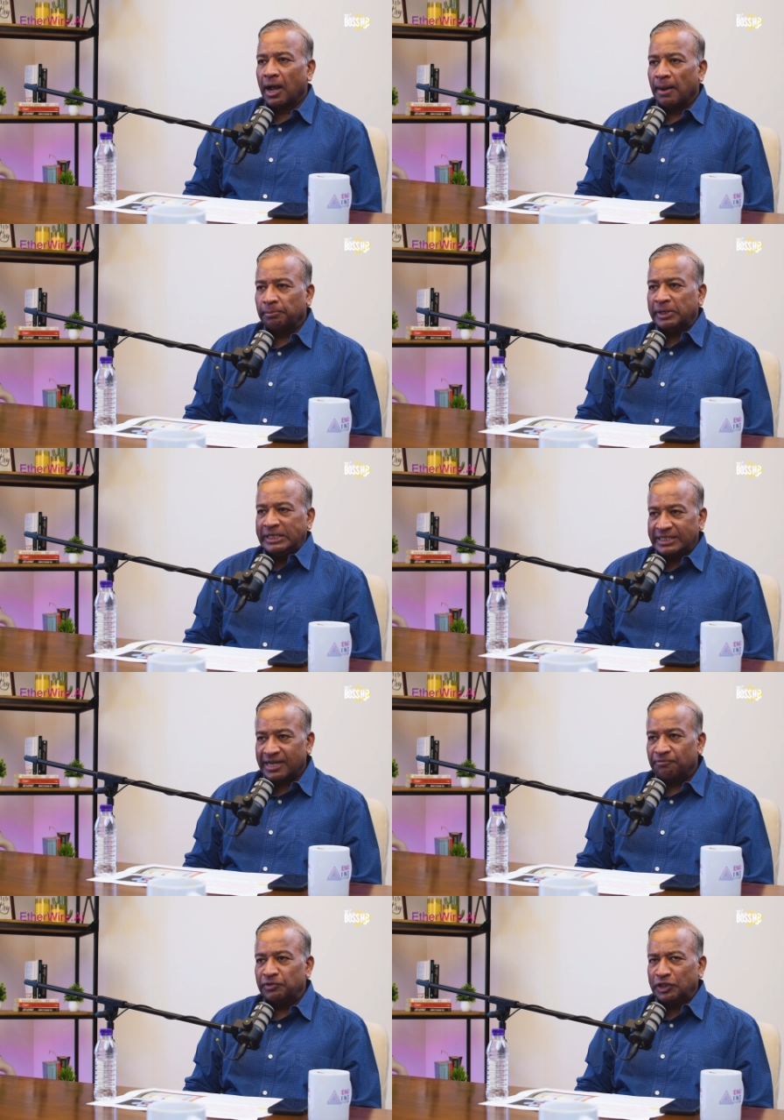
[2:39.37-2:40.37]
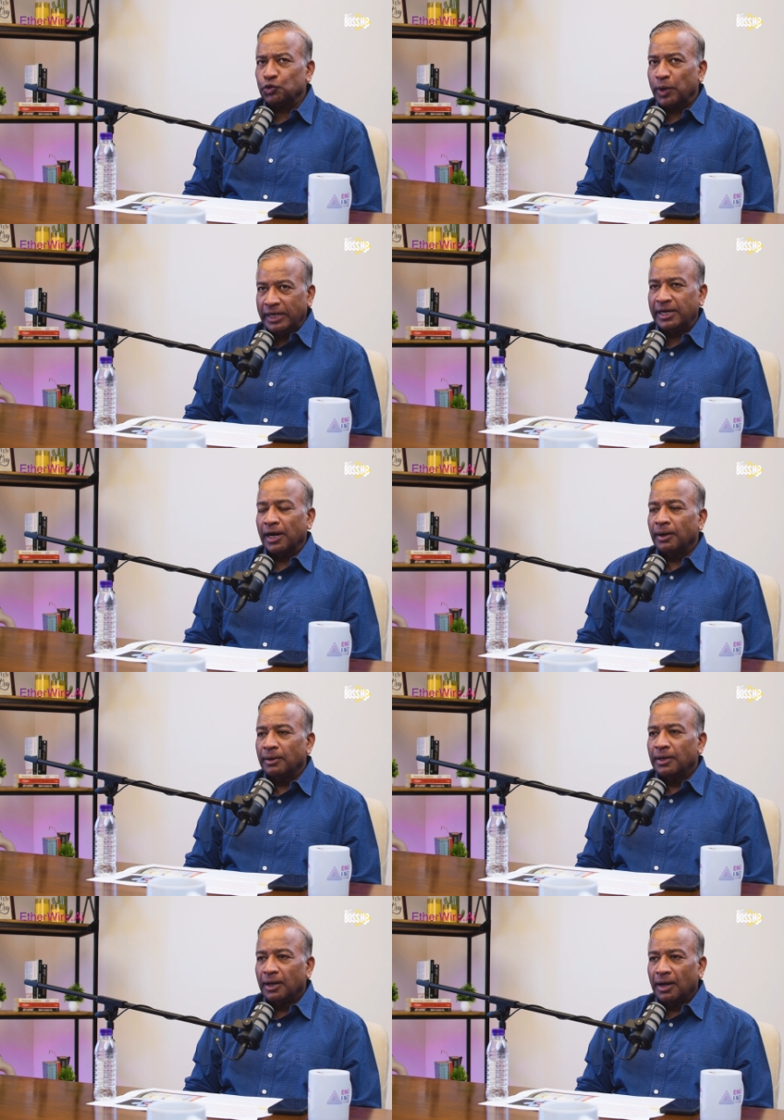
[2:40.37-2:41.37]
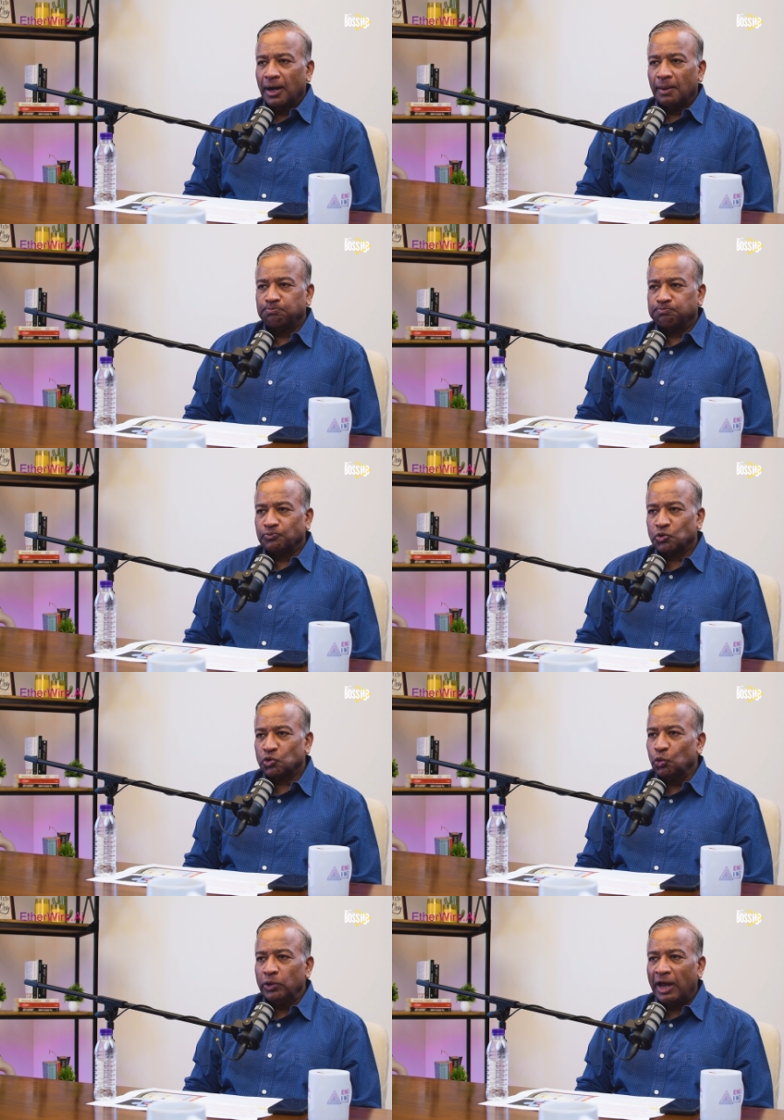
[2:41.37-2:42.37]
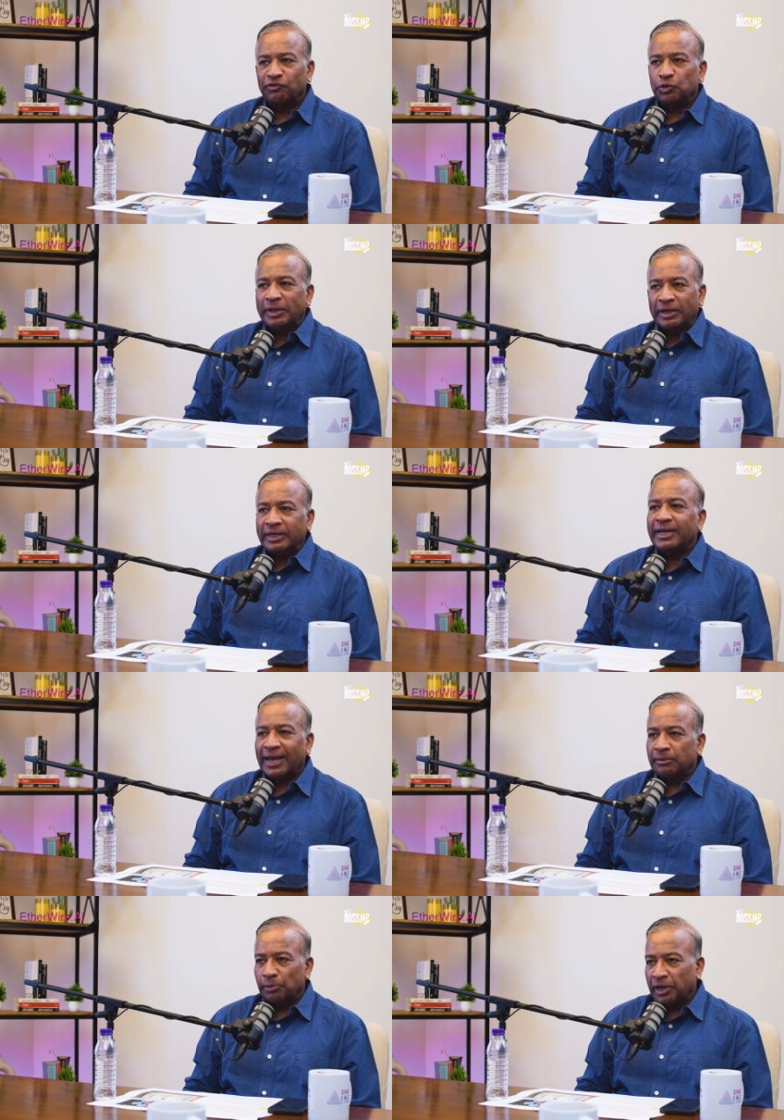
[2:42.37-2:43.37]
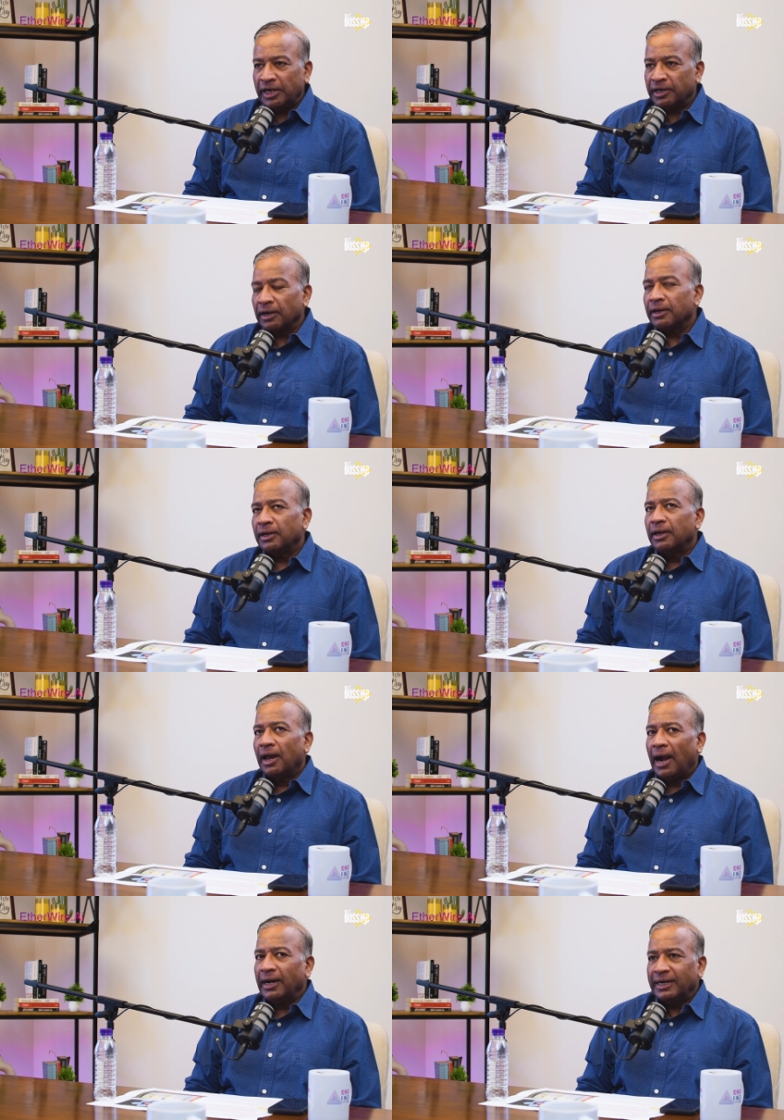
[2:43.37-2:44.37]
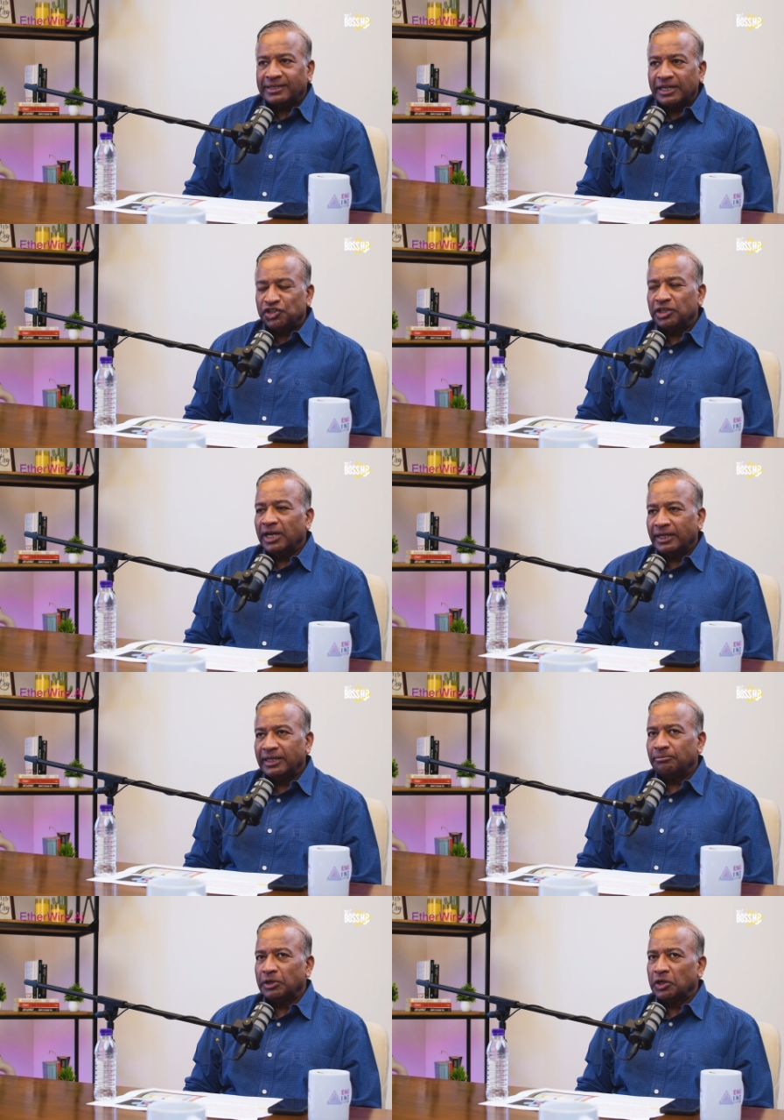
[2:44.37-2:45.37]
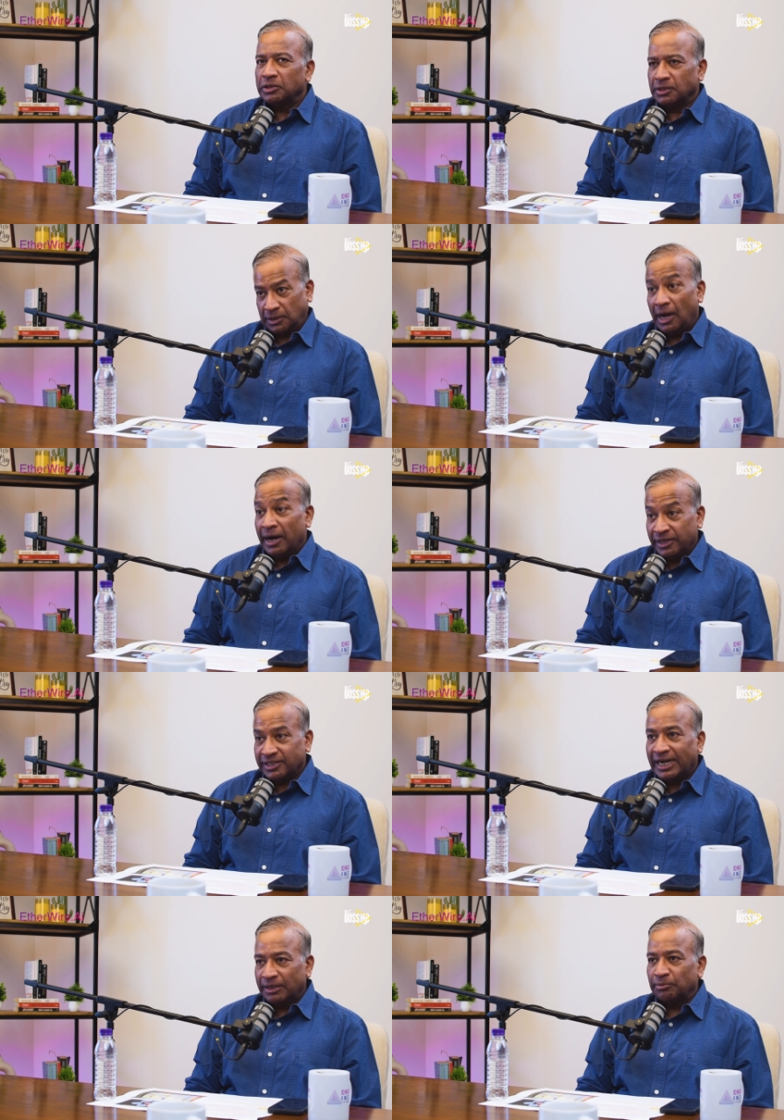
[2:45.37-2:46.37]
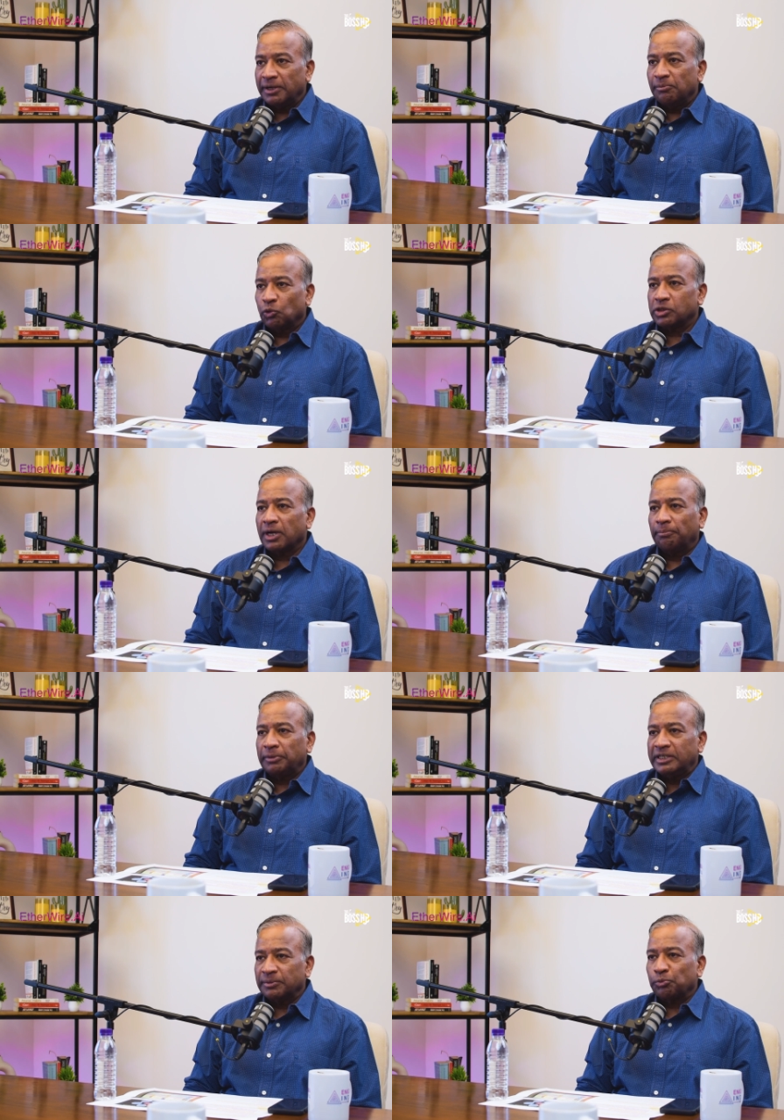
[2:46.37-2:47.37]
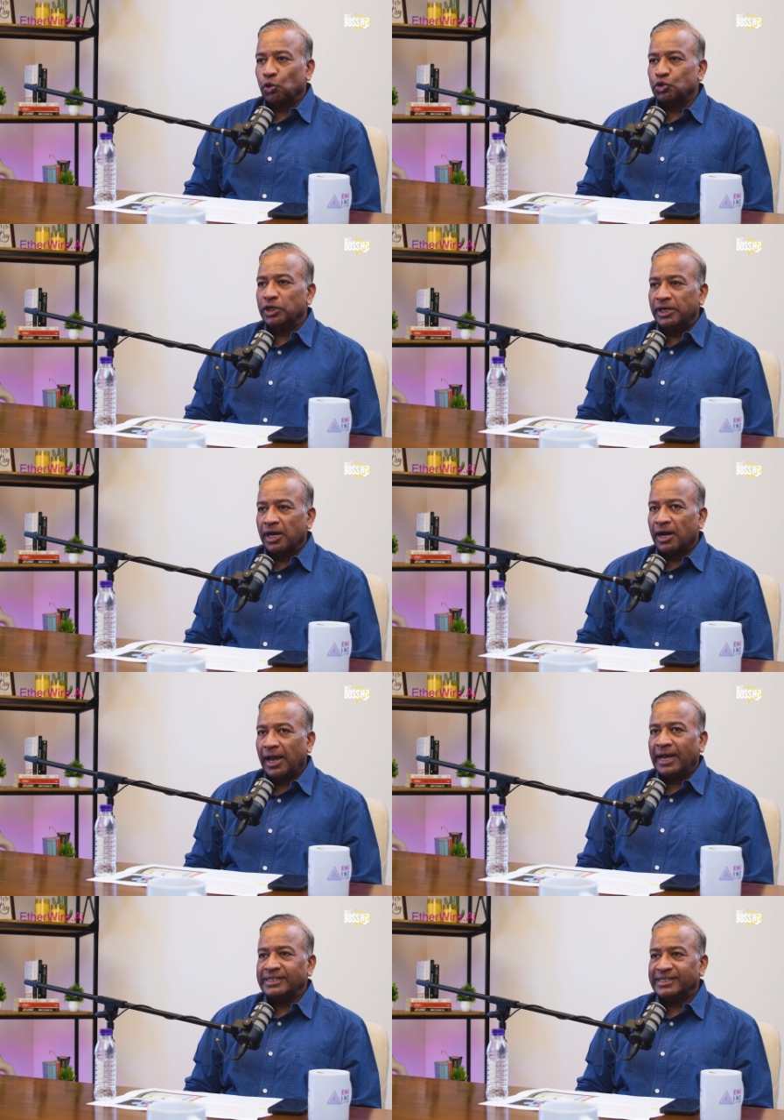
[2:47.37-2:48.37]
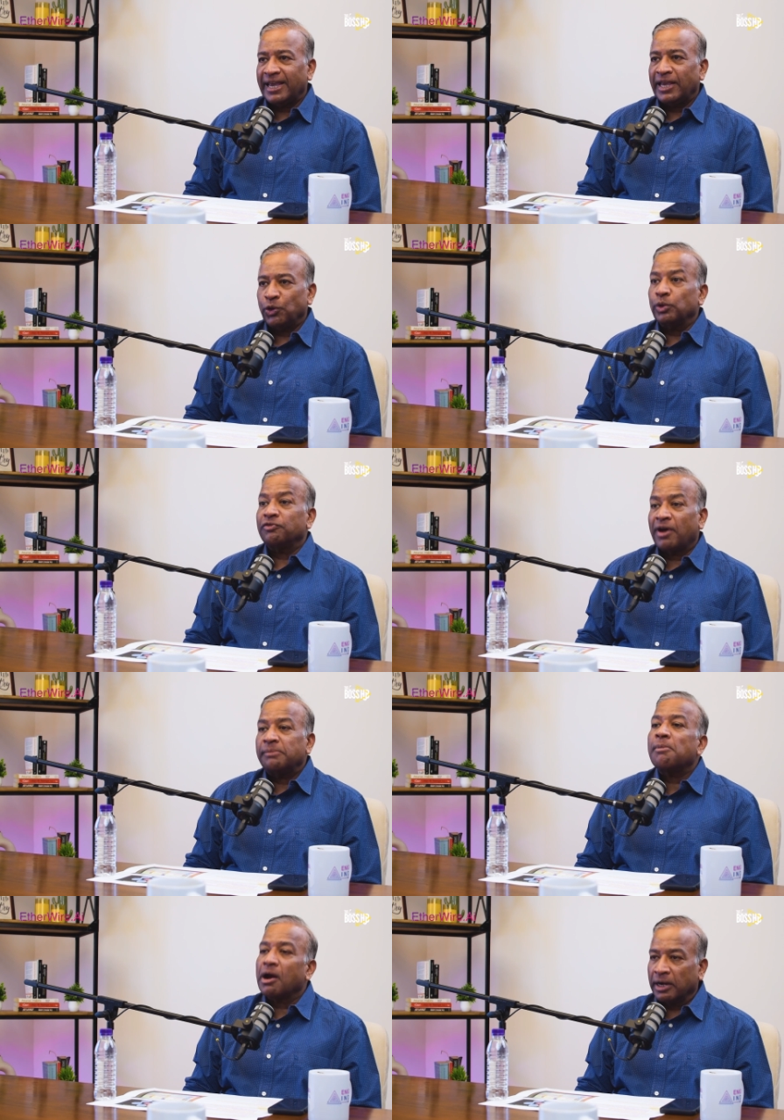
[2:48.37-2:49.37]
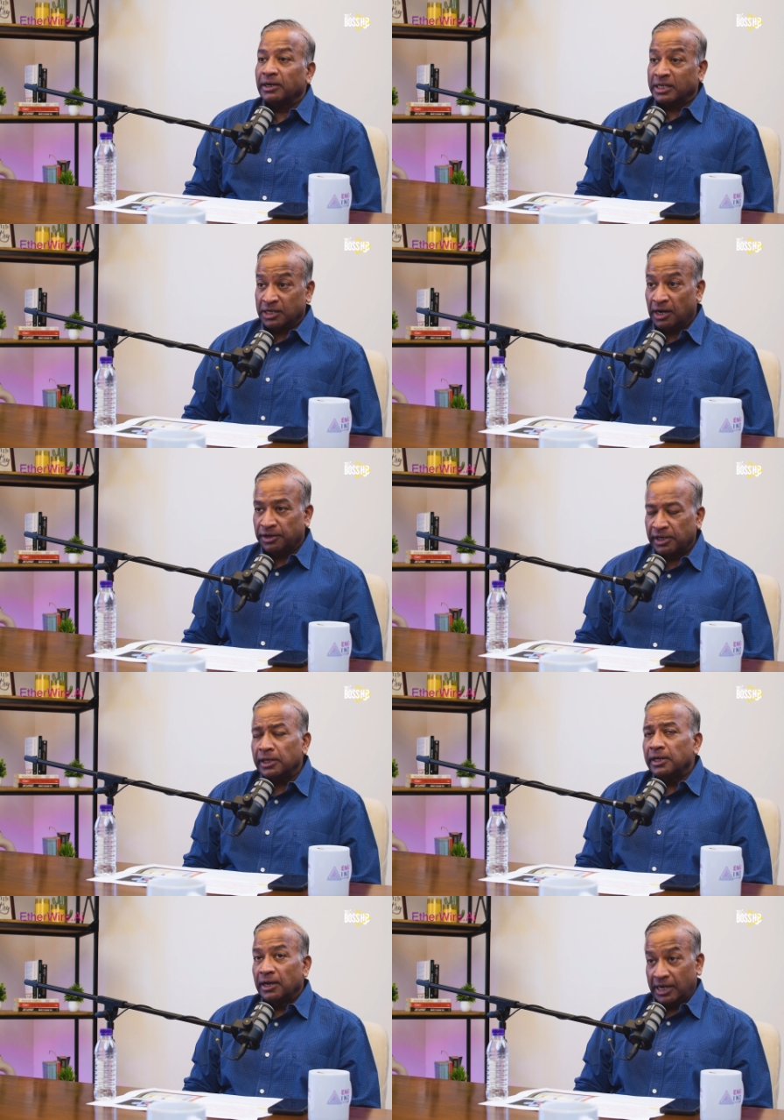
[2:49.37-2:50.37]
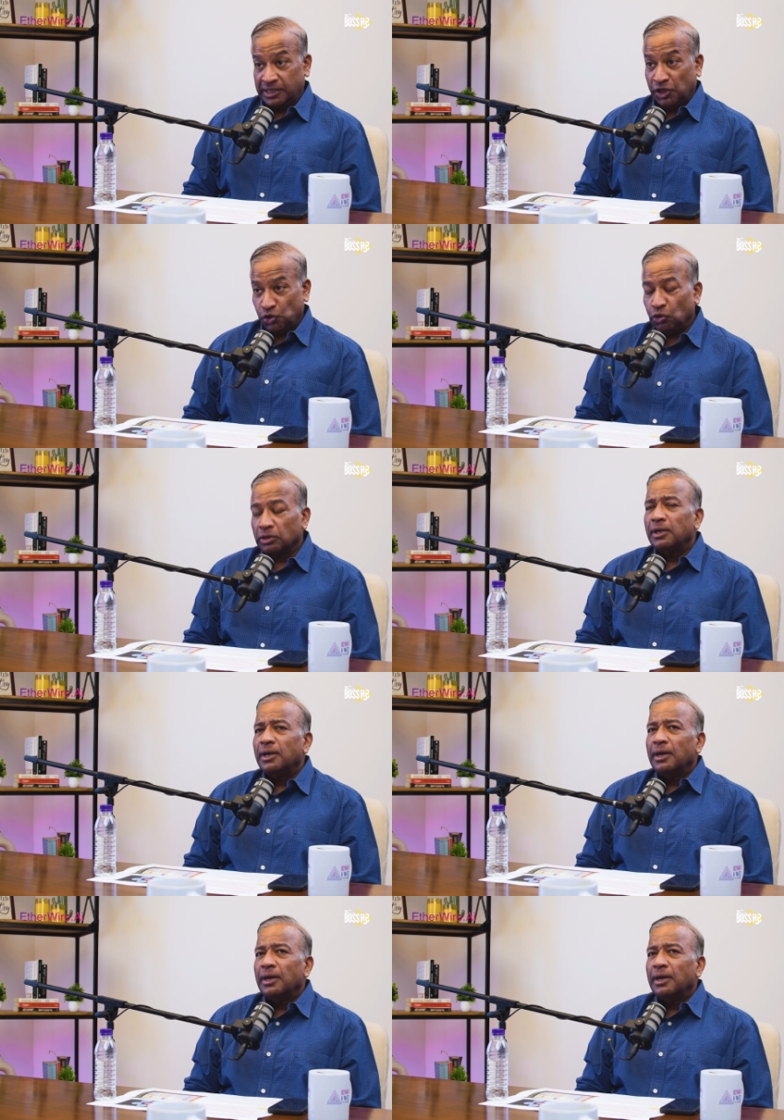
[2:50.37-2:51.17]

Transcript: companies come with to India mm. uh, soon have to be recalibrated. Mm. And essentially, I think because understandably, most companies approach India as a unified market, as a mm. country, as they should.